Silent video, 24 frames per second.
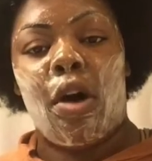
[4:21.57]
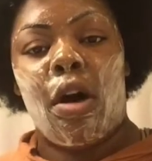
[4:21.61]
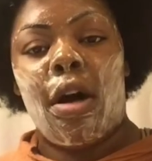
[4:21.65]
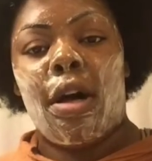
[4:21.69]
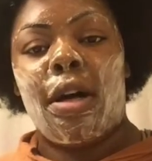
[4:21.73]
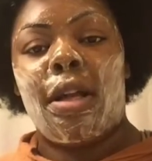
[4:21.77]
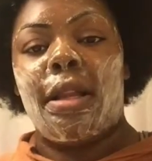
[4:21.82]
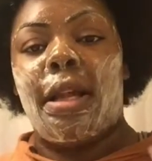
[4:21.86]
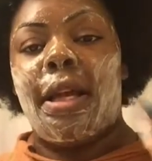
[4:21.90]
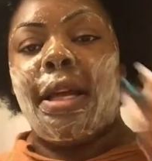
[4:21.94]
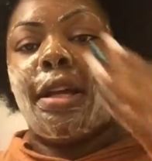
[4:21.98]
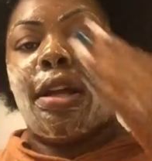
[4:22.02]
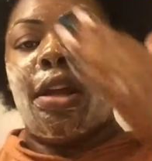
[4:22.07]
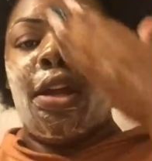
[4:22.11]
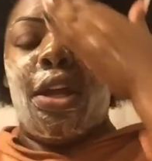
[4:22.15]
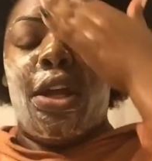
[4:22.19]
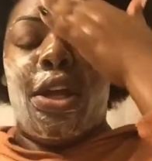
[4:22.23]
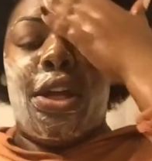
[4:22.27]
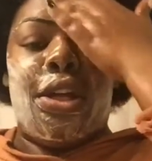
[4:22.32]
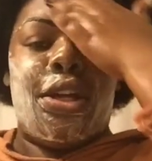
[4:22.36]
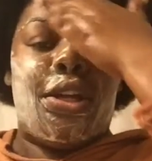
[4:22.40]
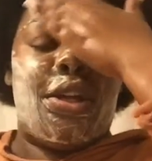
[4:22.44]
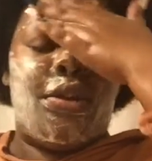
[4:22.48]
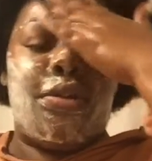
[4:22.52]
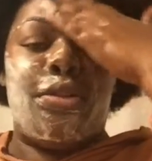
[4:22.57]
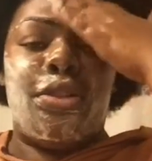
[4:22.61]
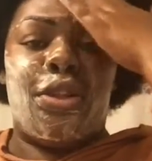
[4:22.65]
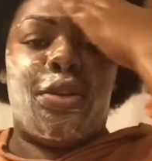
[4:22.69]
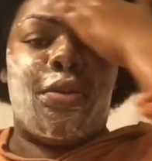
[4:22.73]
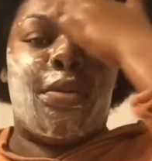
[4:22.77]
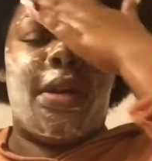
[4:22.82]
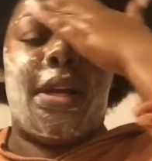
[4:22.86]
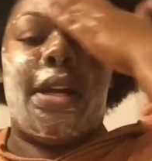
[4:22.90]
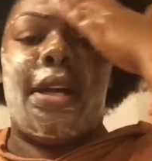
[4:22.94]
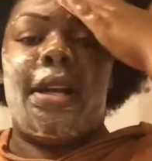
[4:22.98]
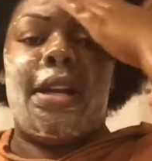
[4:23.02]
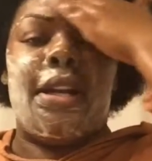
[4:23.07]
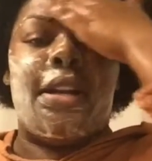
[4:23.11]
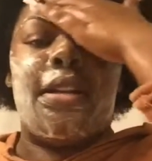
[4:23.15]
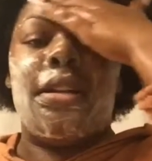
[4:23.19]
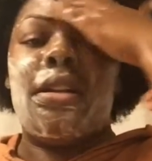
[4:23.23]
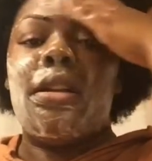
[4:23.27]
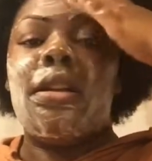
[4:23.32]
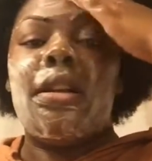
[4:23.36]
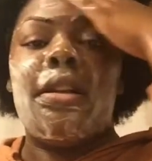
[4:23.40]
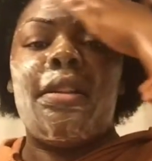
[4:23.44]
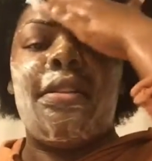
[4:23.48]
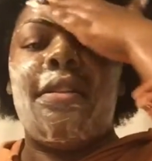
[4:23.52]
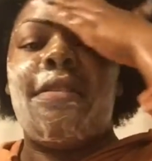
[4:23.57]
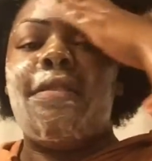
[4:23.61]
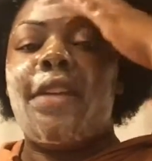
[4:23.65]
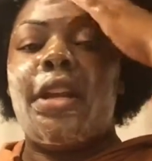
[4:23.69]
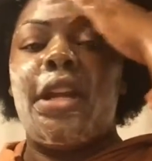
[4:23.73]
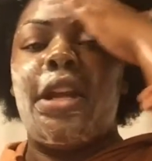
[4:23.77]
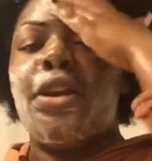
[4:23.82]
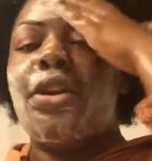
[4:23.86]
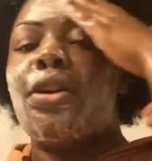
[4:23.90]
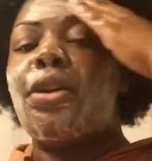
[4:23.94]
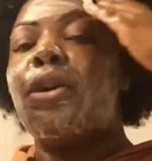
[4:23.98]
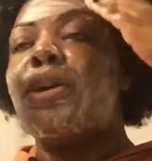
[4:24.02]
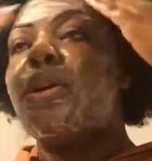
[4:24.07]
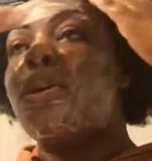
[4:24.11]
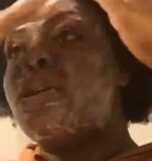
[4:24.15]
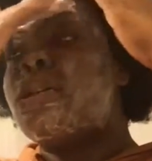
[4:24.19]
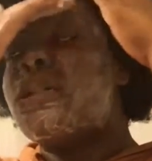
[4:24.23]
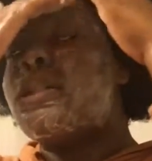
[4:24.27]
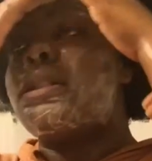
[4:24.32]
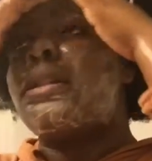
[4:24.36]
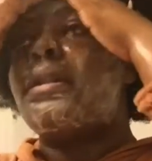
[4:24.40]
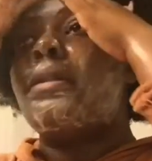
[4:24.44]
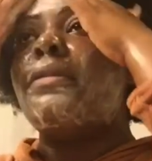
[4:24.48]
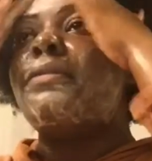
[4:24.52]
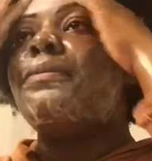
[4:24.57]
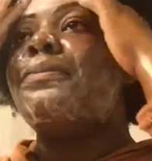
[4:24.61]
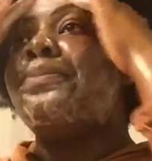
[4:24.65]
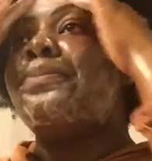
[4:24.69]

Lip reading: talk, like, during the videos.